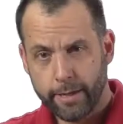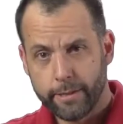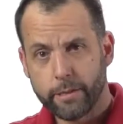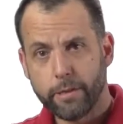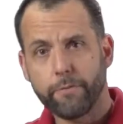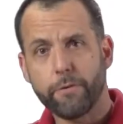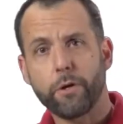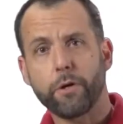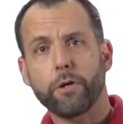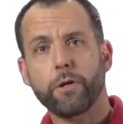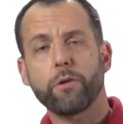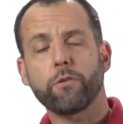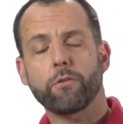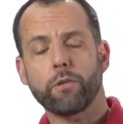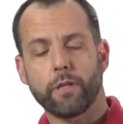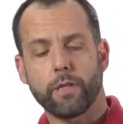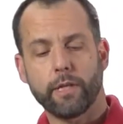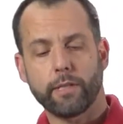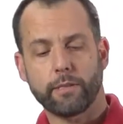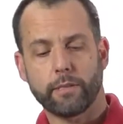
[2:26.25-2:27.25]
So if you're
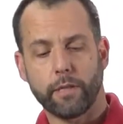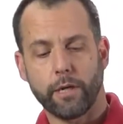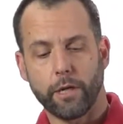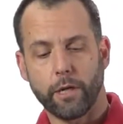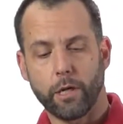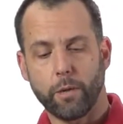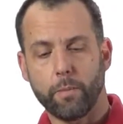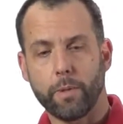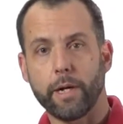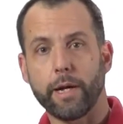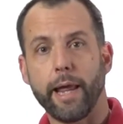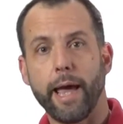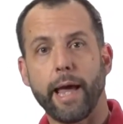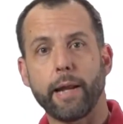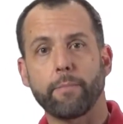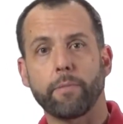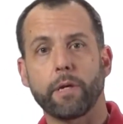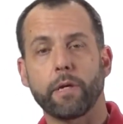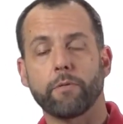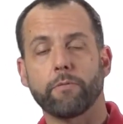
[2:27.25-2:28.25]
using this in a human
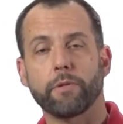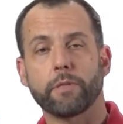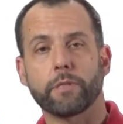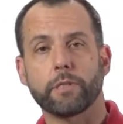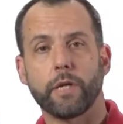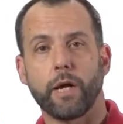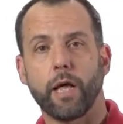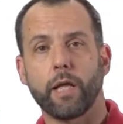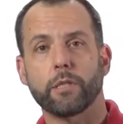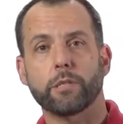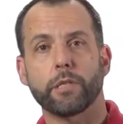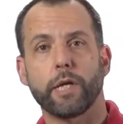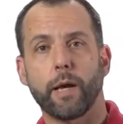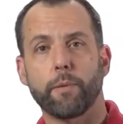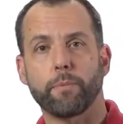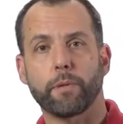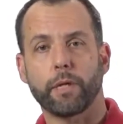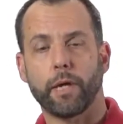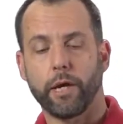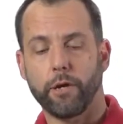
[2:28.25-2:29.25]
anatomy and physiology
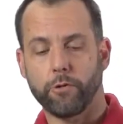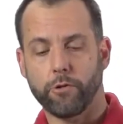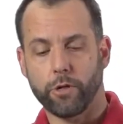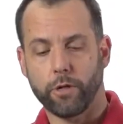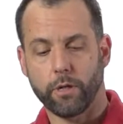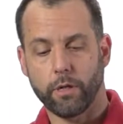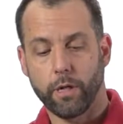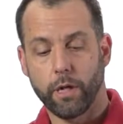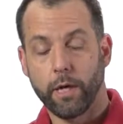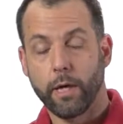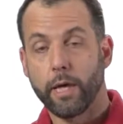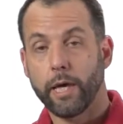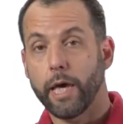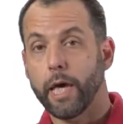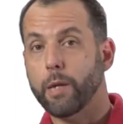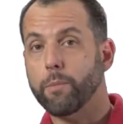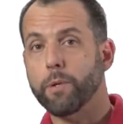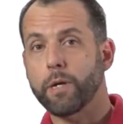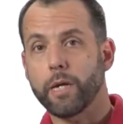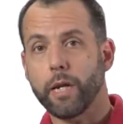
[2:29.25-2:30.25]
application,
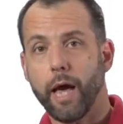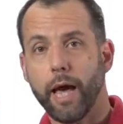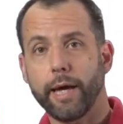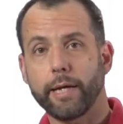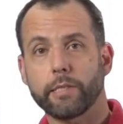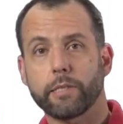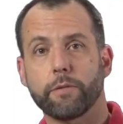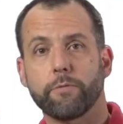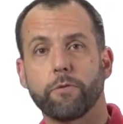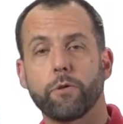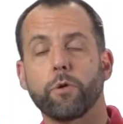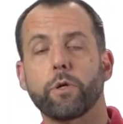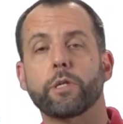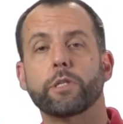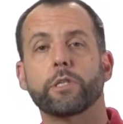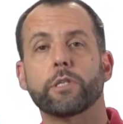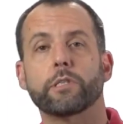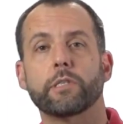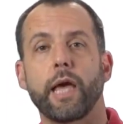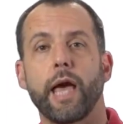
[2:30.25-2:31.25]
it'd be nice if you
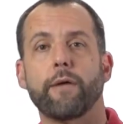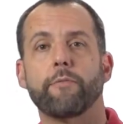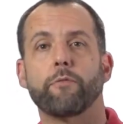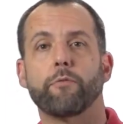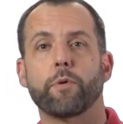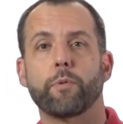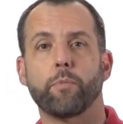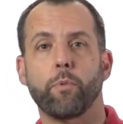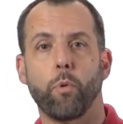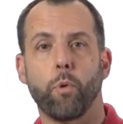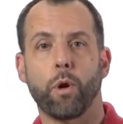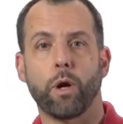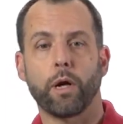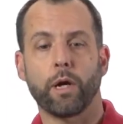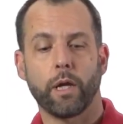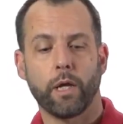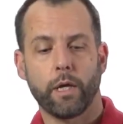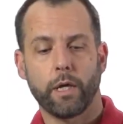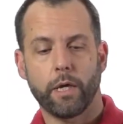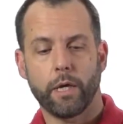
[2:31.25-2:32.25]
could just have it
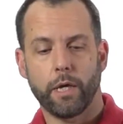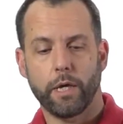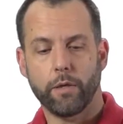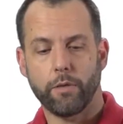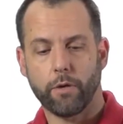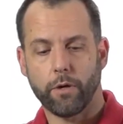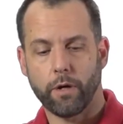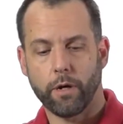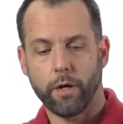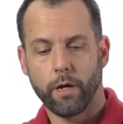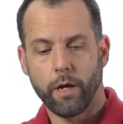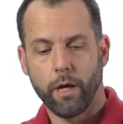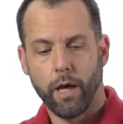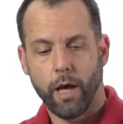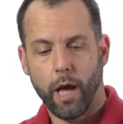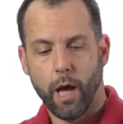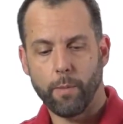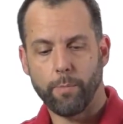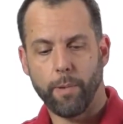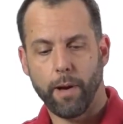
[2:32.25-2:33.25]
report either
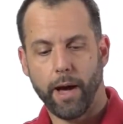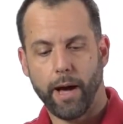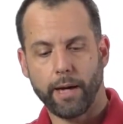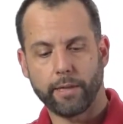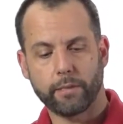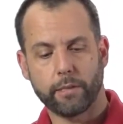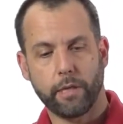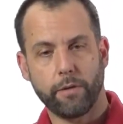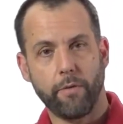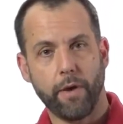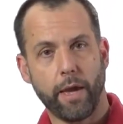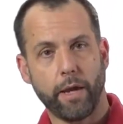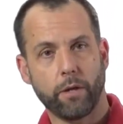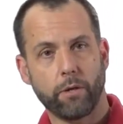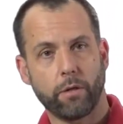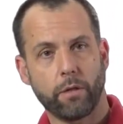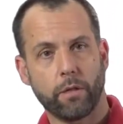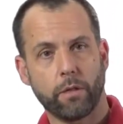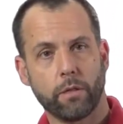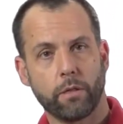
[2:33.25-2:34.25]
a positive
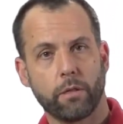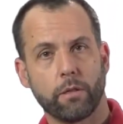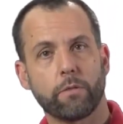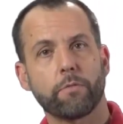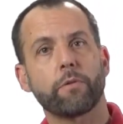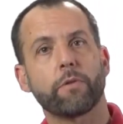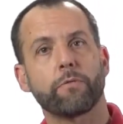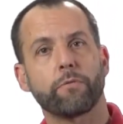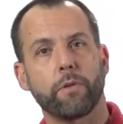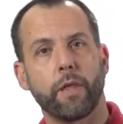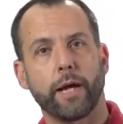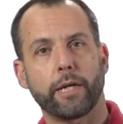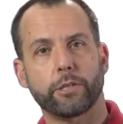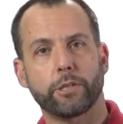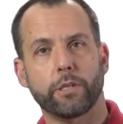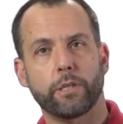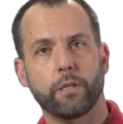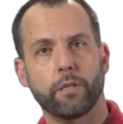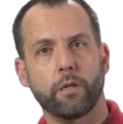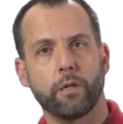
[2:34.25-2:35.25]
angle for
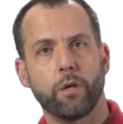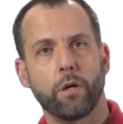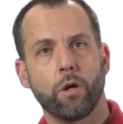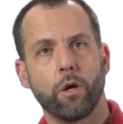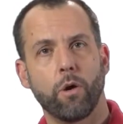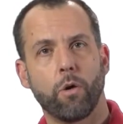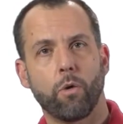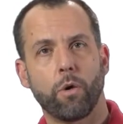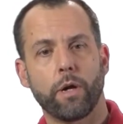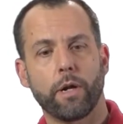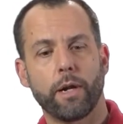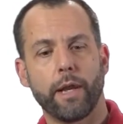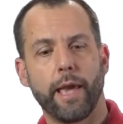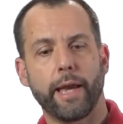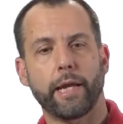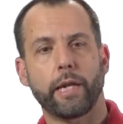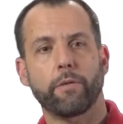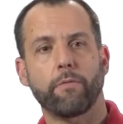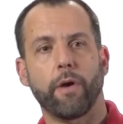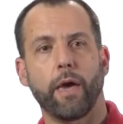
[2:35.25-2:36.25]
flexion or a
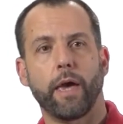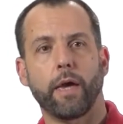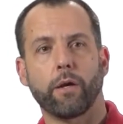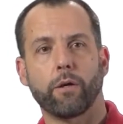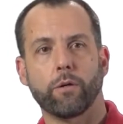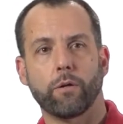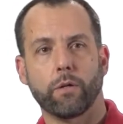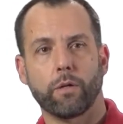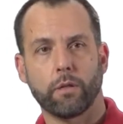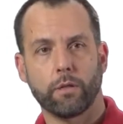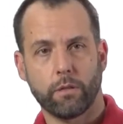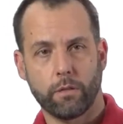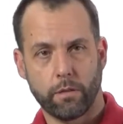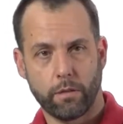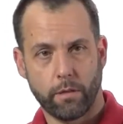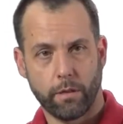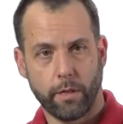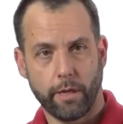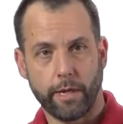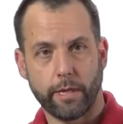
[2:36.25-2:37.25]
negative angle
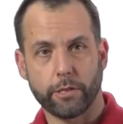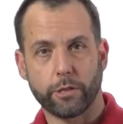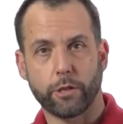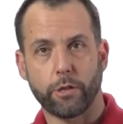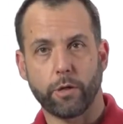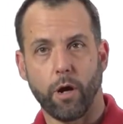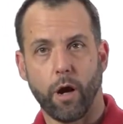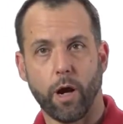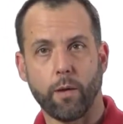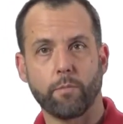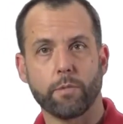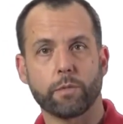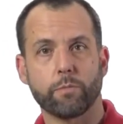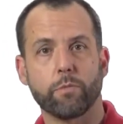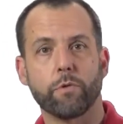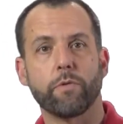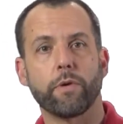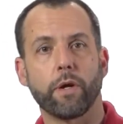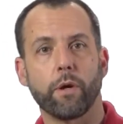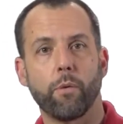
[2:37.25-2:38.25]
as your arm is
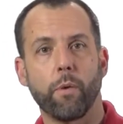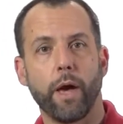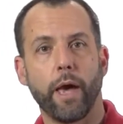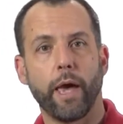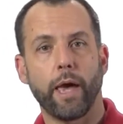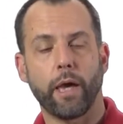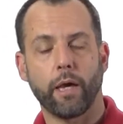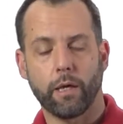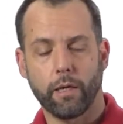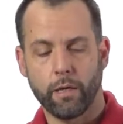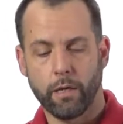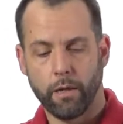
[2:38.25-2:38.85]
moving away.